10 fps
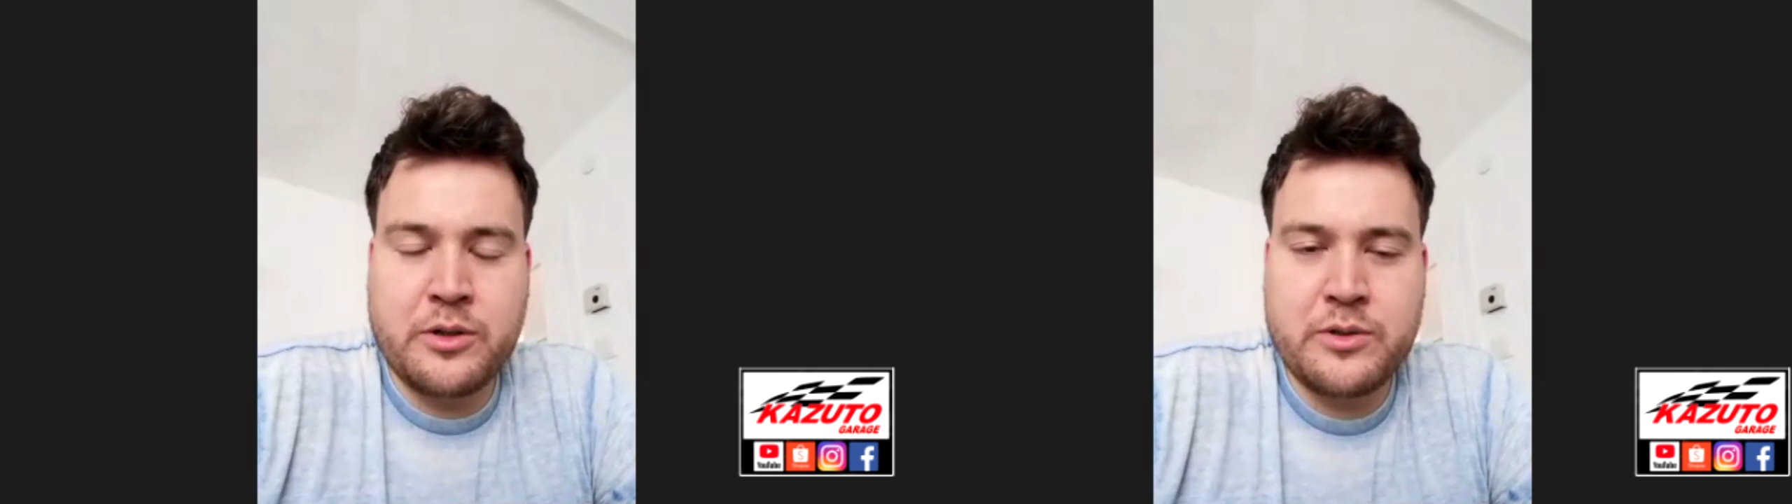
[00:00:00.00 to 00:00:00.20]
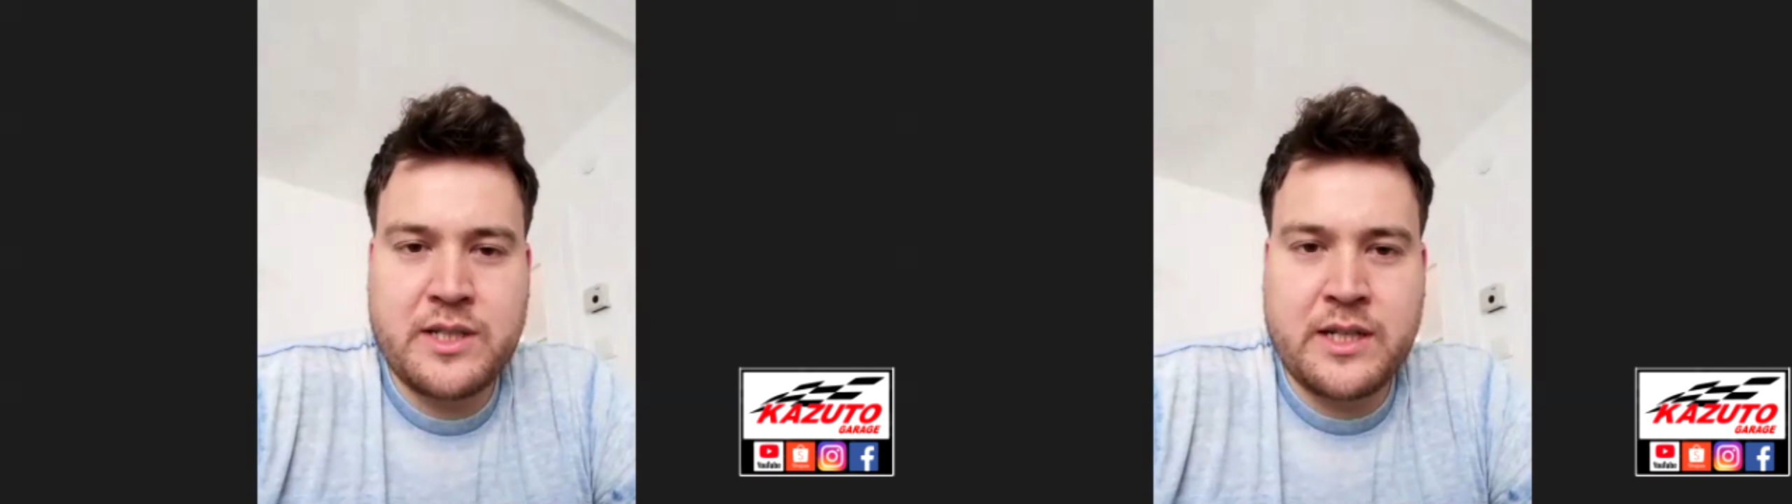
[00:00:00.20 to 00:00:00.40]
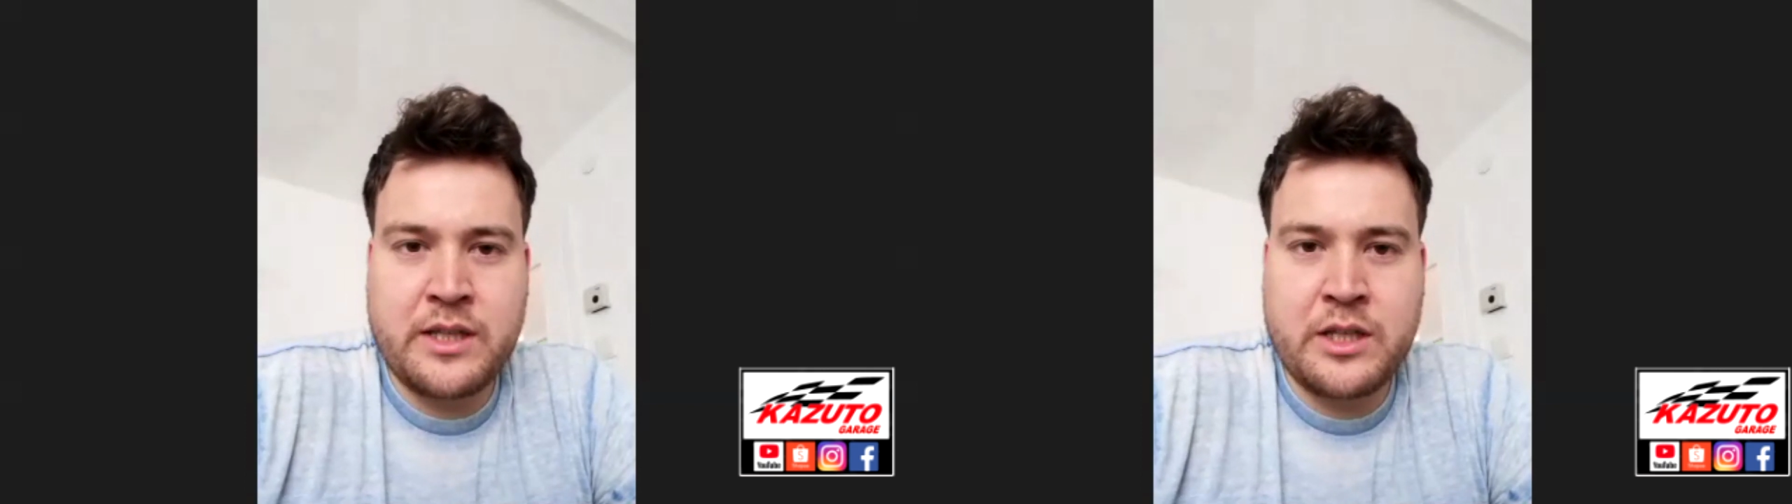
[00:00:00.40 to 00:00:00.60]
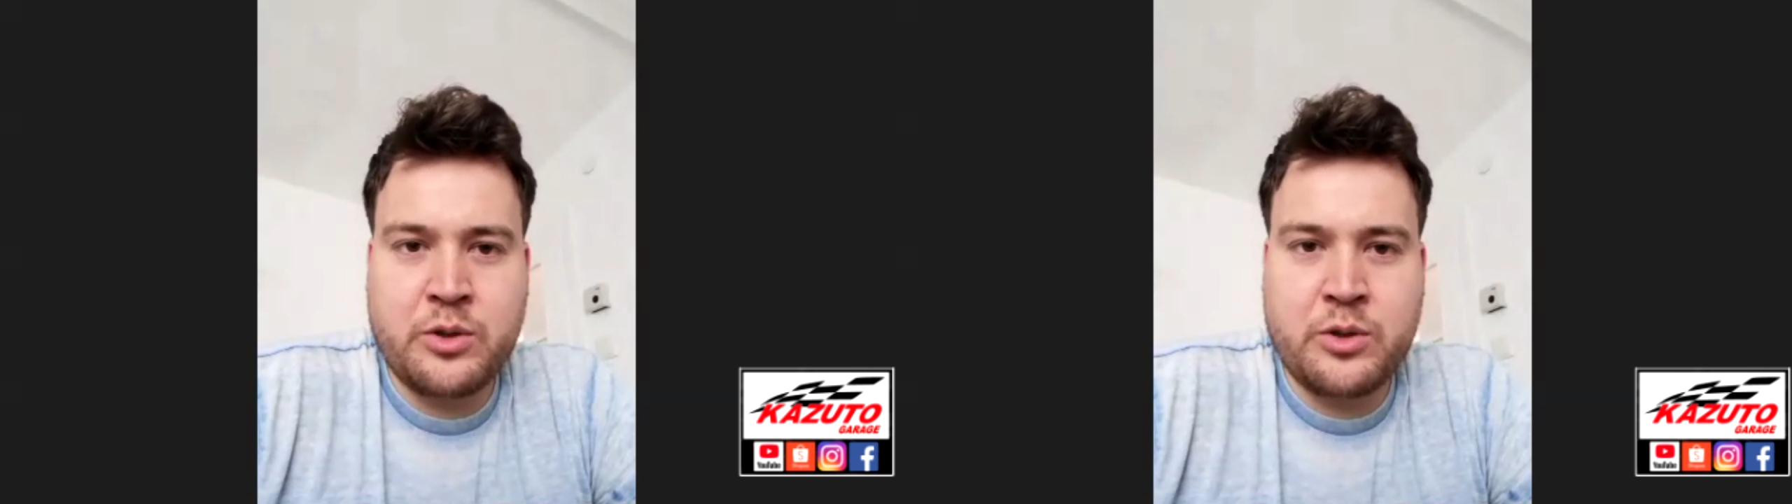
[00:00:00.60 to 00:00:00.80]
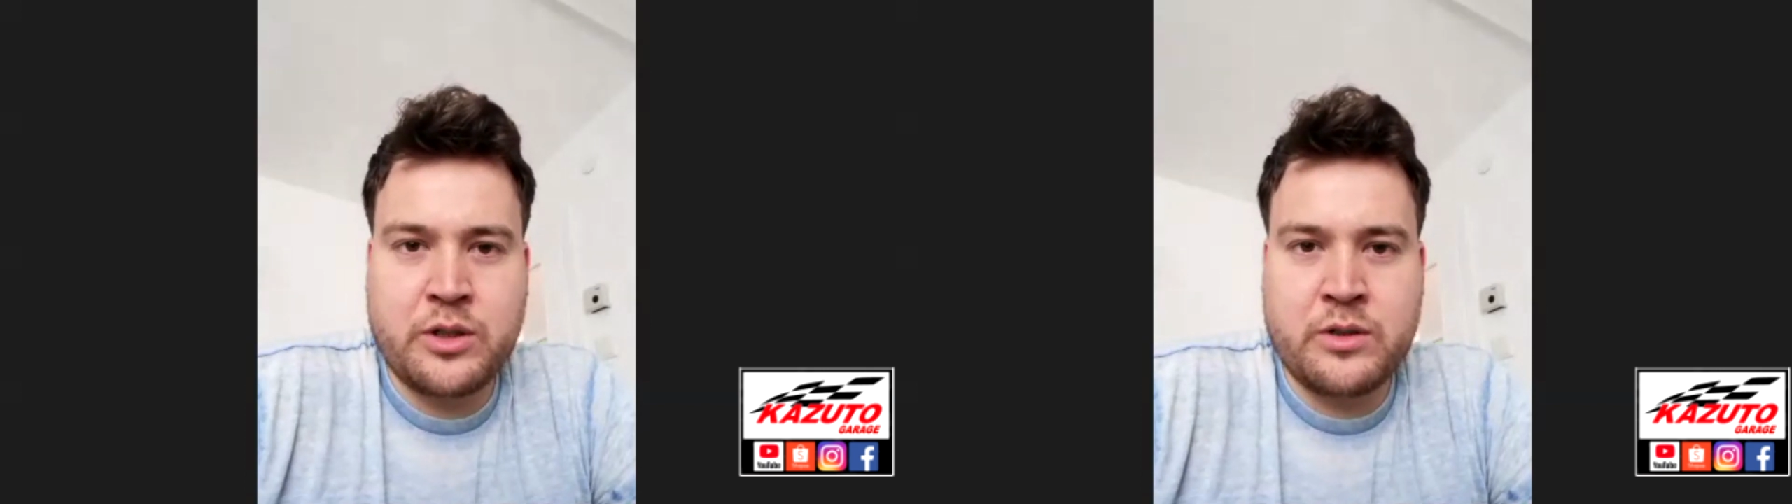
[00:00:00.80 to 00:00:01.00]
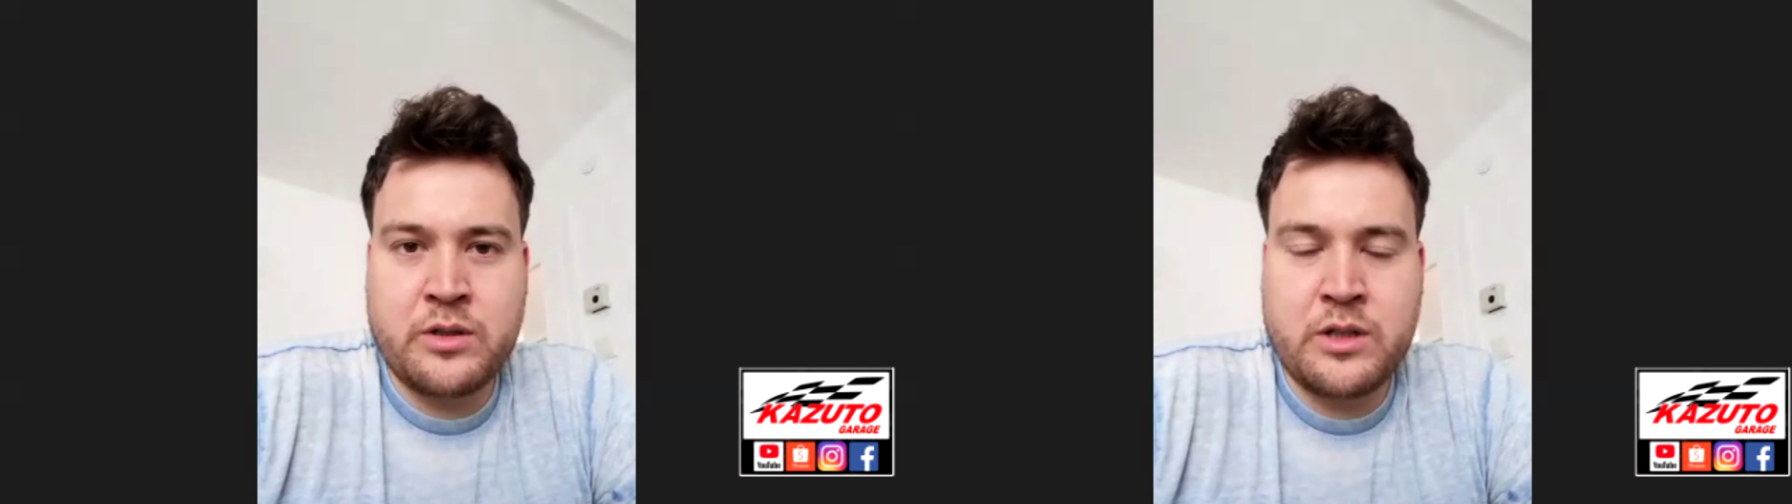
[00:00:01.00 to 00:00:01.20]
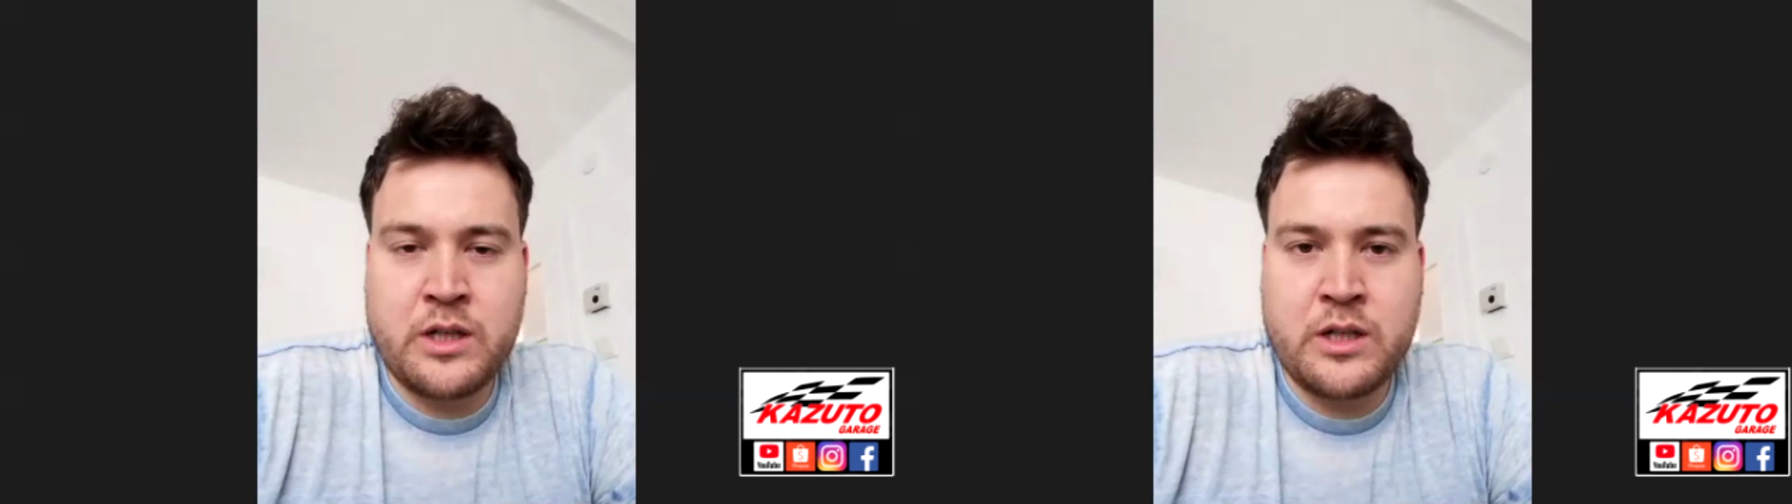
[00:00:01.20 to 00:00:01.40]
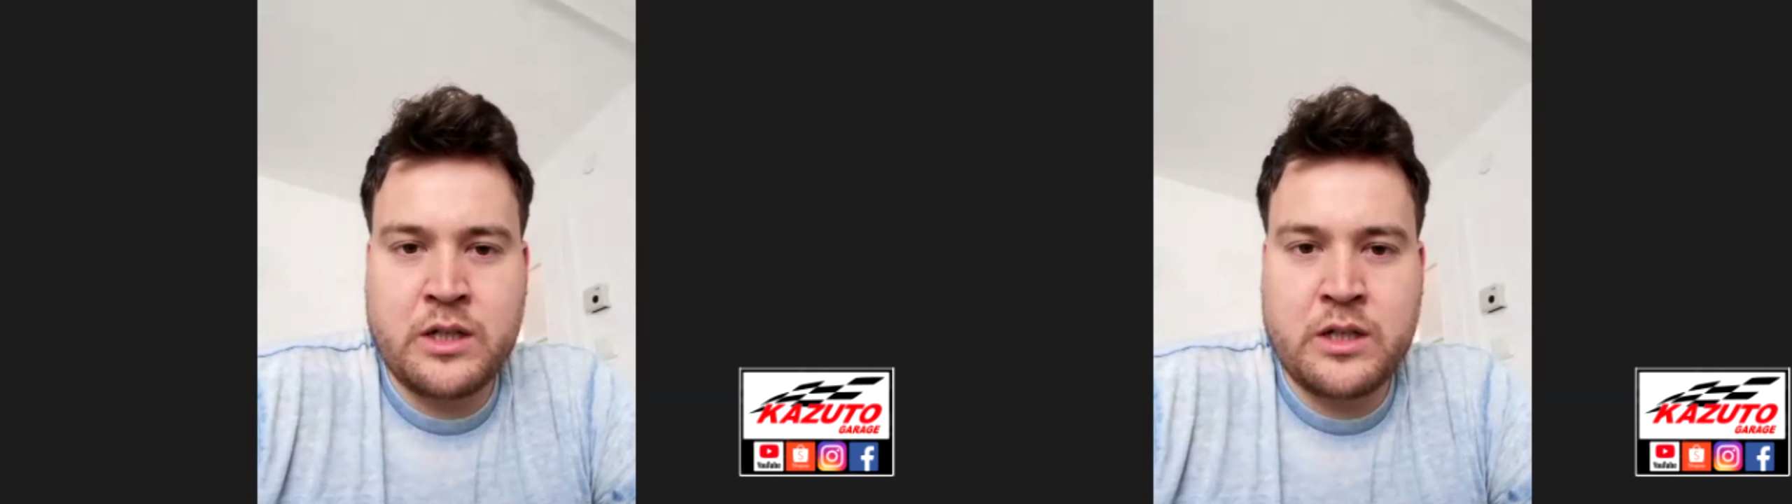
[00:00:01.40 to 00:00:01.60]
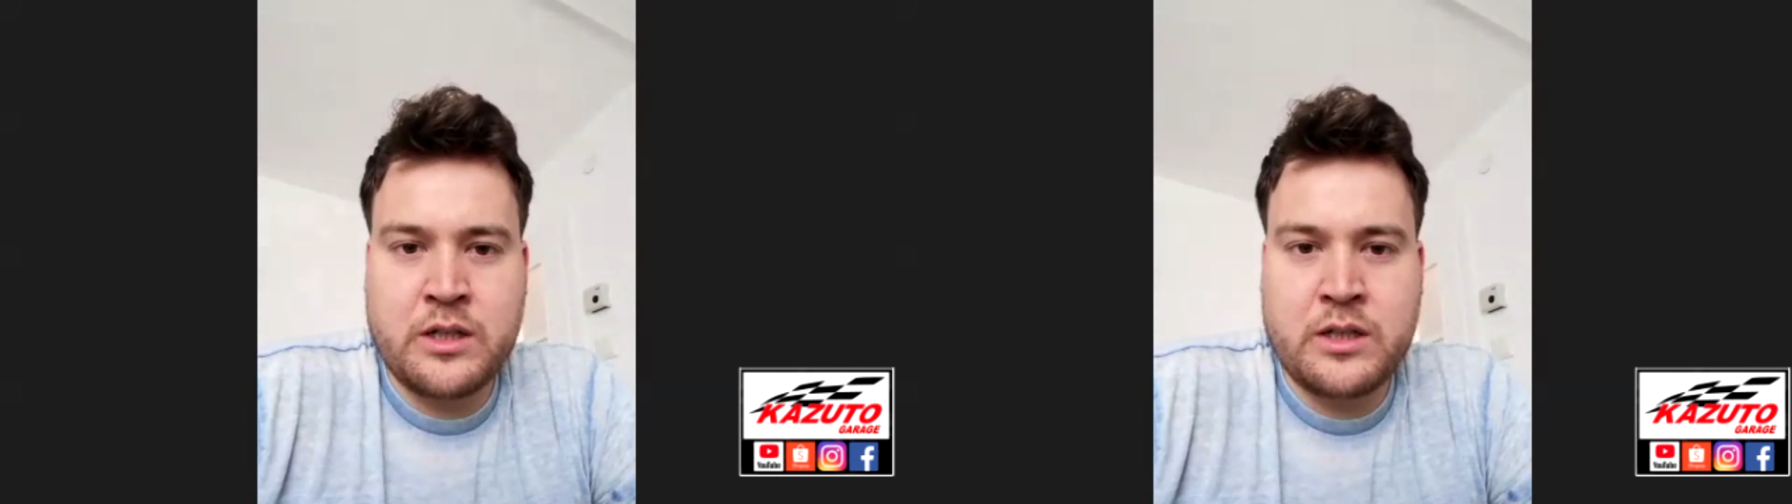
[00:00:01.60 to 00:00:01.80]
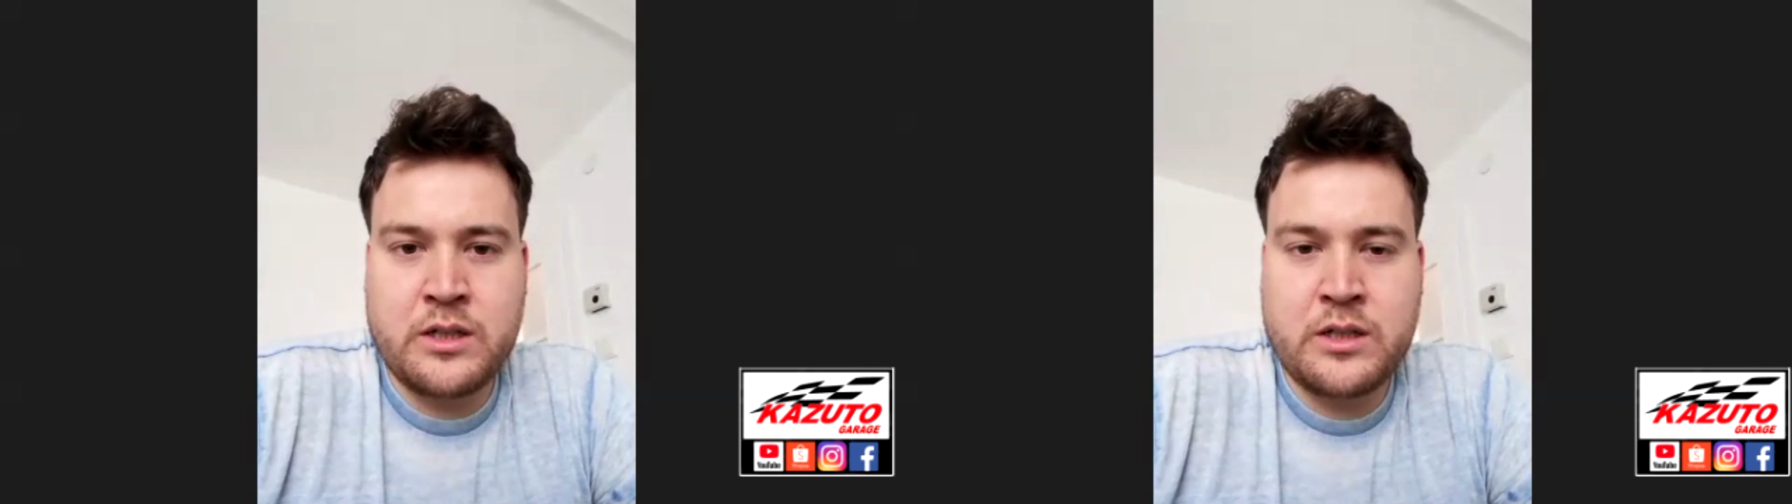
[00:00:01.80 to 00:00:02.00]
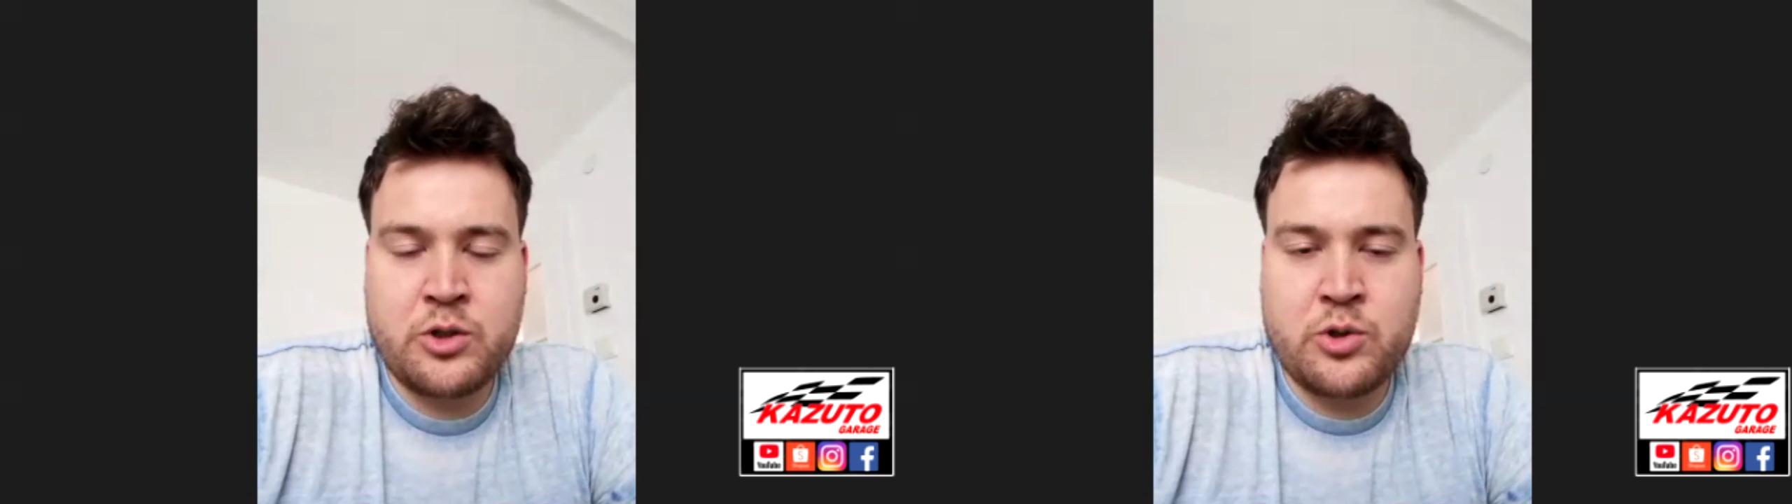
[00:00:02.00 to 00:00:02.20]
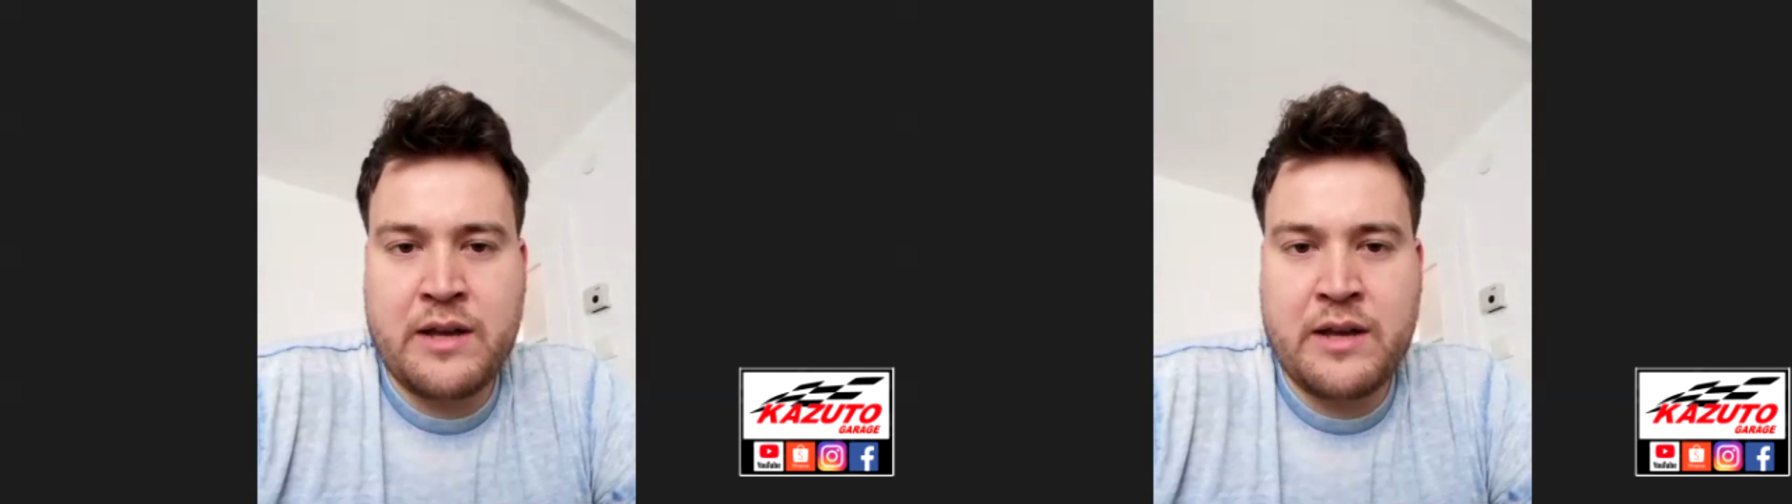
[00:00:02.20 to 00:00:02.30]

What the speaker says: and then you can drive in